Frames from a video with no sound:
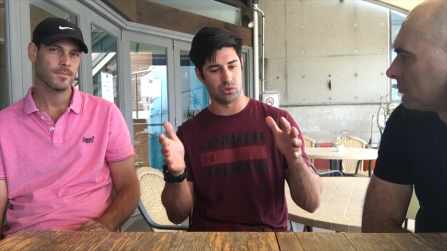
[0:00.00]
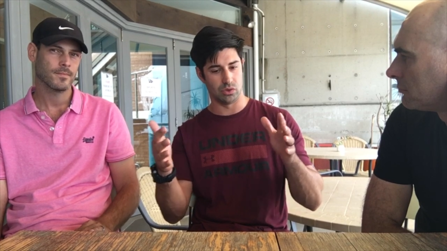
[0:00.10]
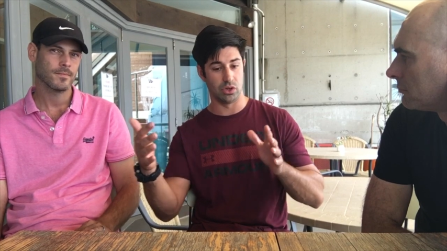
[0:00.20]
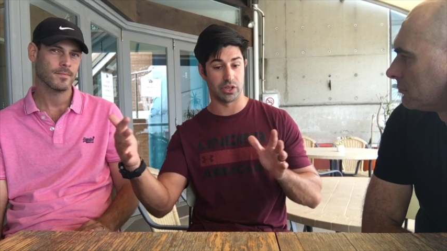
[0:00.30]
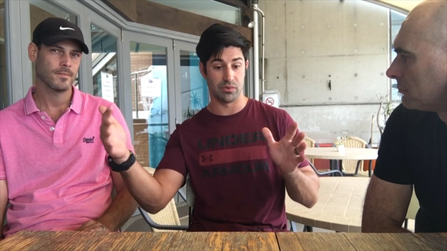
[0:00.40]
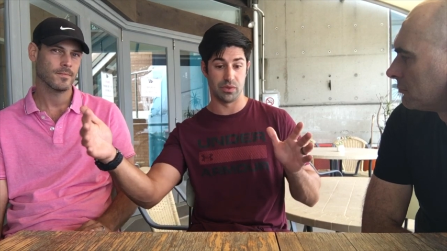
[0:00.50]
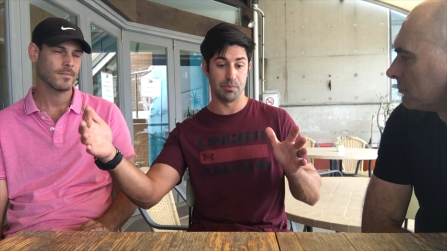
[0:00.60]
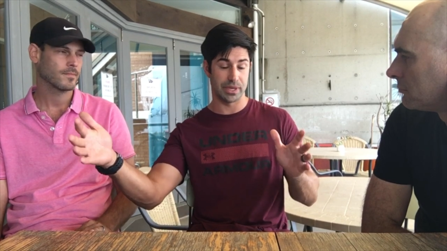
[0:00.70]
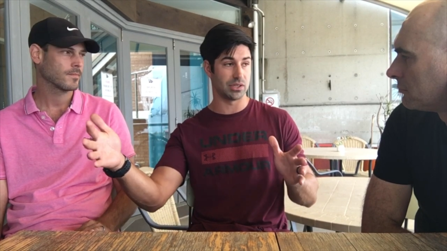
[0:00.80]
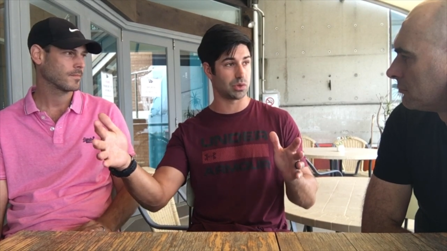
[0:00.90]
Speaker 1: you're looking for the
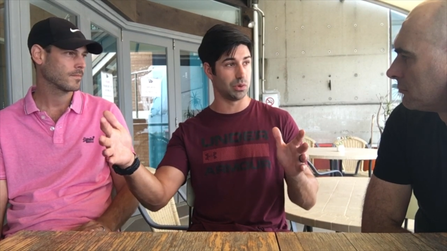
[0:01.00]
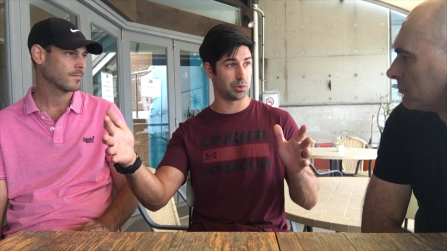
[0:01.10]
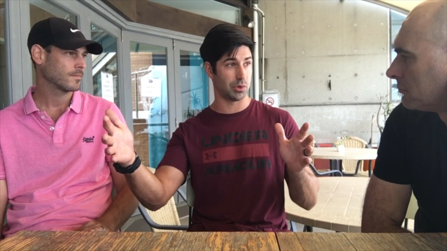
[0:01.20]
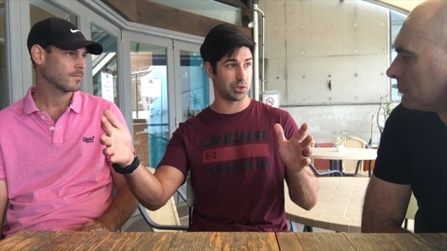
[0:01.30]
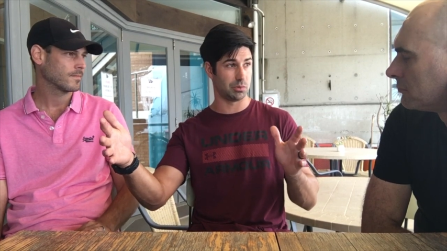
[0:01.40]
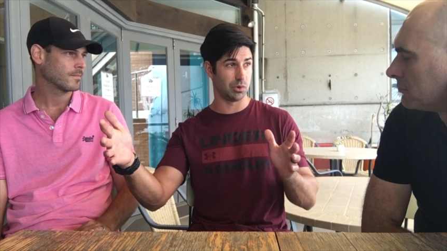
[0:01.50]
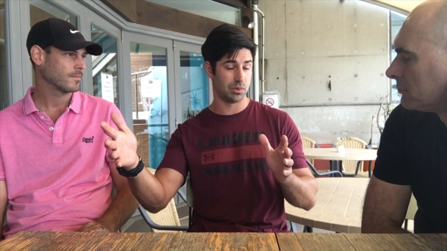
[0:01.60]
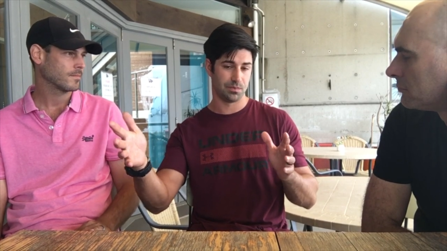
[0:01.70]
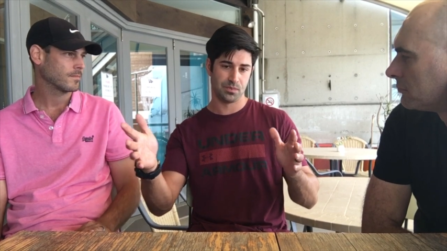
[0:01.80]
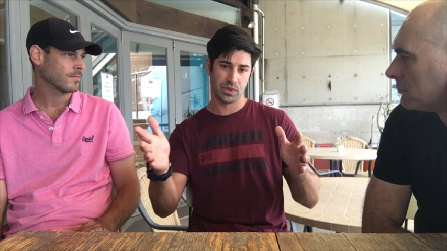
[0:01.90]
biggest course possible.
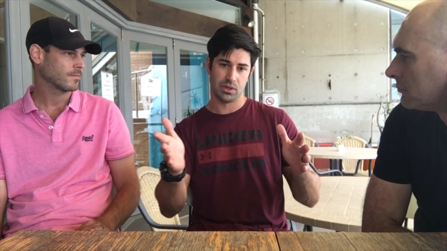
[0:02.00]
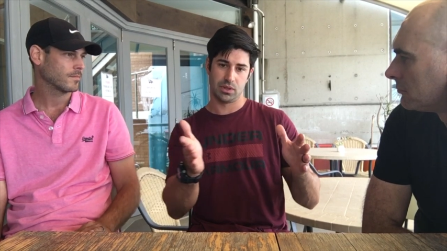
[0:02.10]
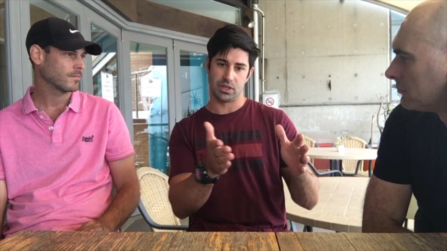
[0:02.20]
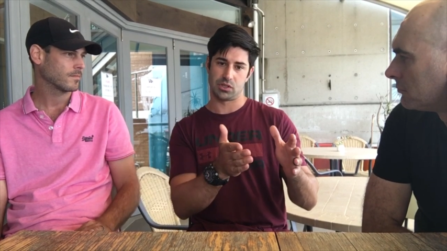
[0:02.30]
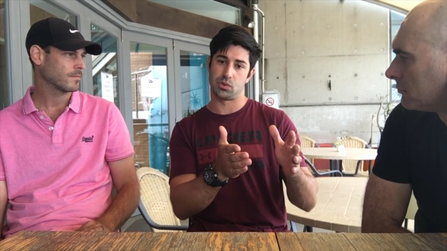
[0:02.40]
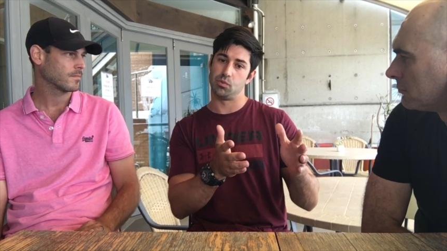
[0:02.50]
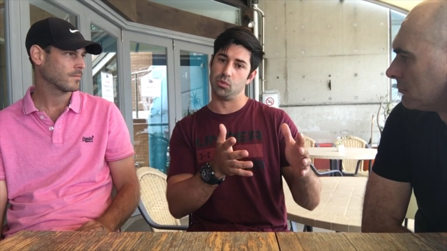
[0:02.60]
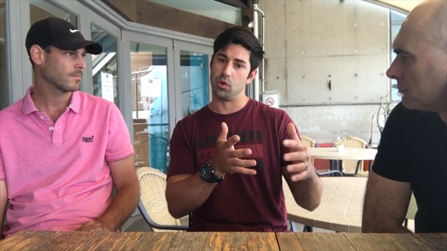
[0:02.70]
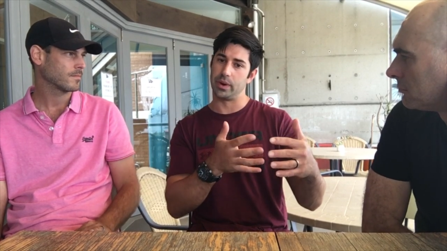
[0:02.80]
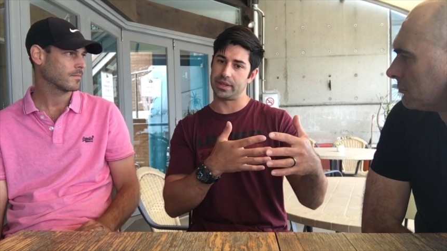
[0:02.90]
It's
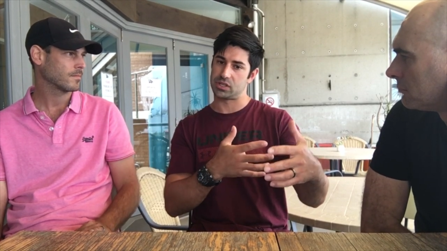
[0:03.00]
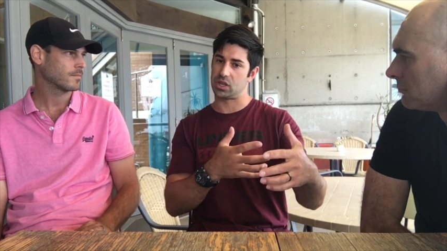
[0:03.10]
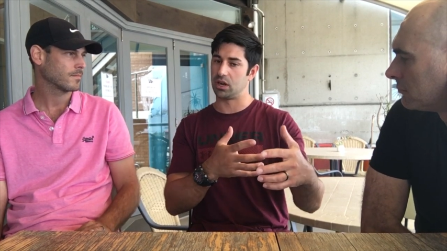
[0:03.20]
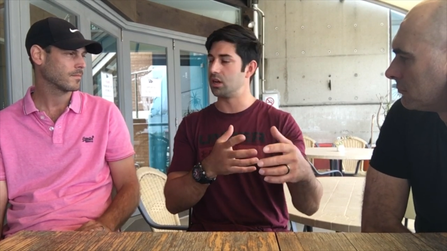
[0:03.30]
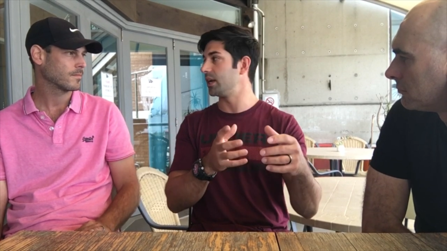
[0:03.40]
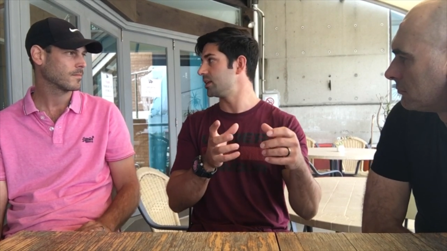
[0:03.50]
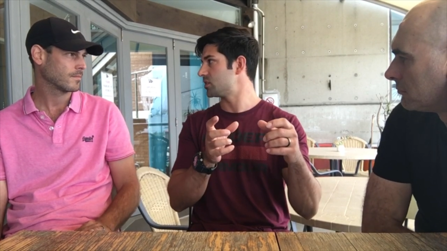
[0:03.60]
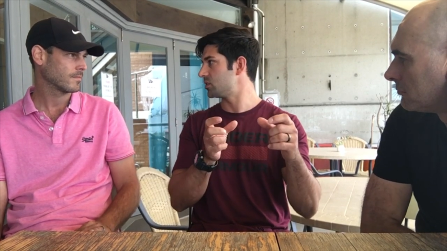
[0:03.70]
more where the start line is